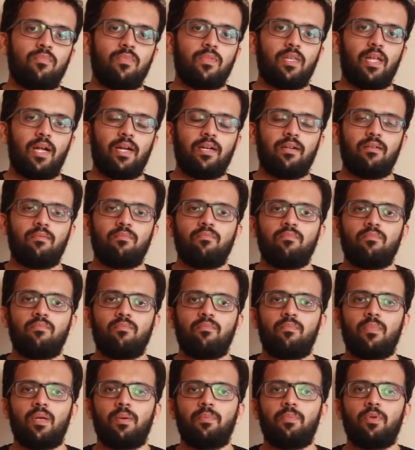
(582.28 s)
That,
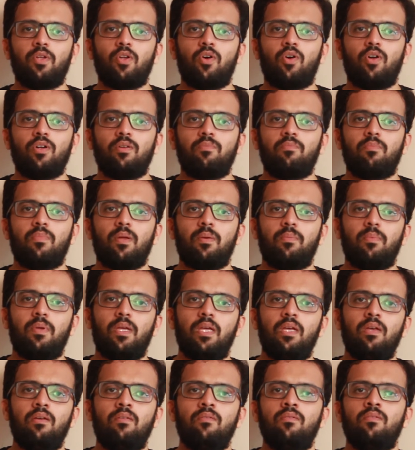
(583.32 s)
maybe not,
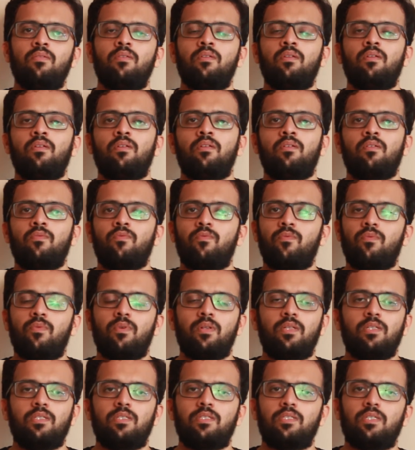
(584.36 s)
maybe
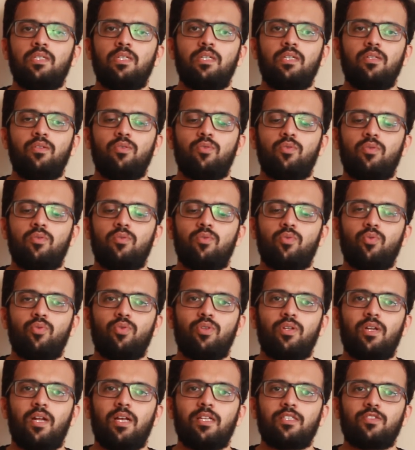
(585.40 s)
we'll see through
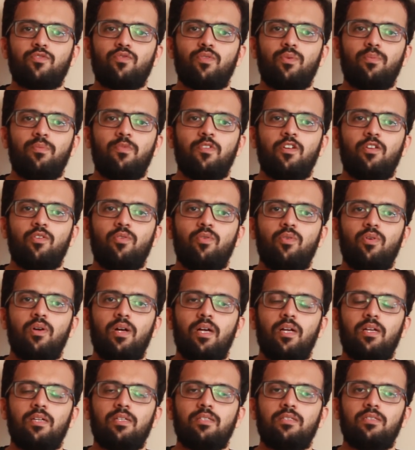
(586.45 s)
the transfer window
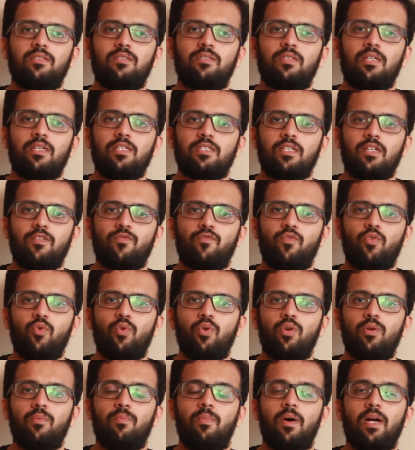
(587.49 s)
as things
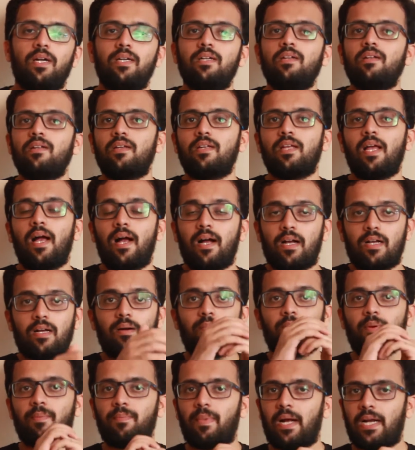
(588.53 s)
unfold. But yeah,
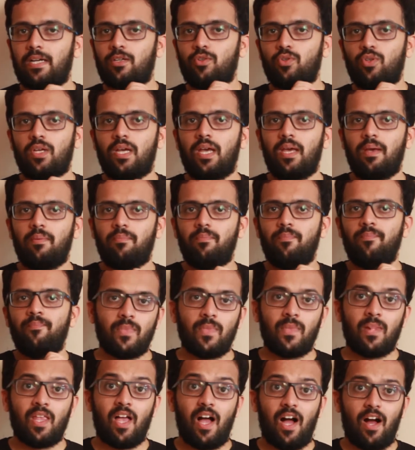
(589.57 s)
coming back to the game,
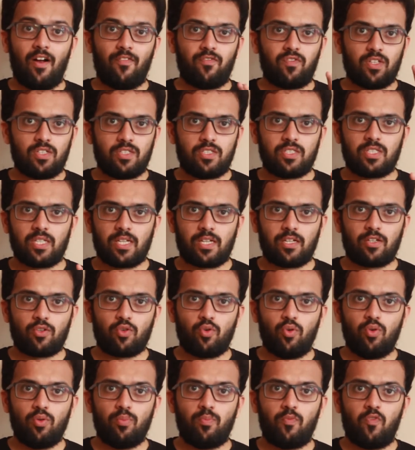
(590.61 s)
after the second
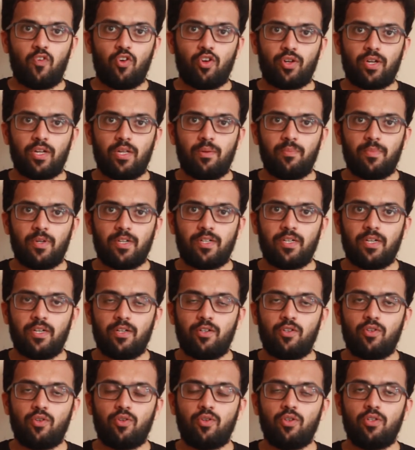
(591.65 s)
goal for Real
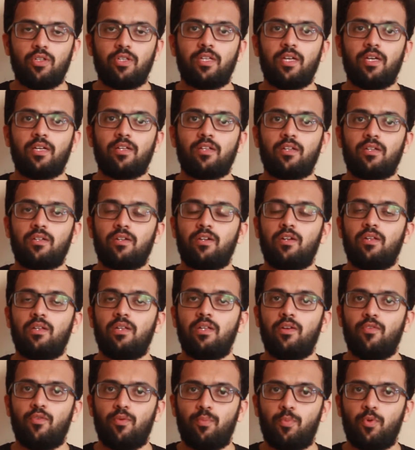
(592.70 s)
Madrid, we'll think Real
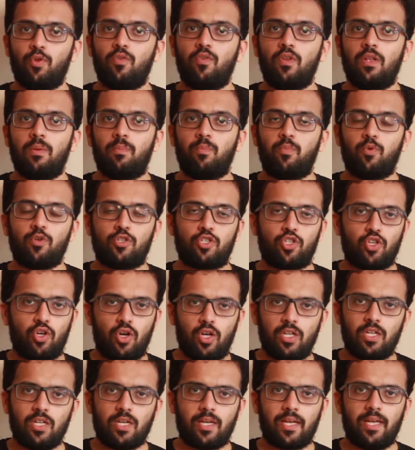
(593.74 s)
Liverpool will push
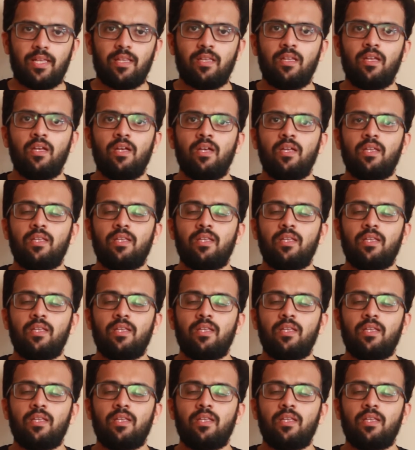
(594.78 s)
on again.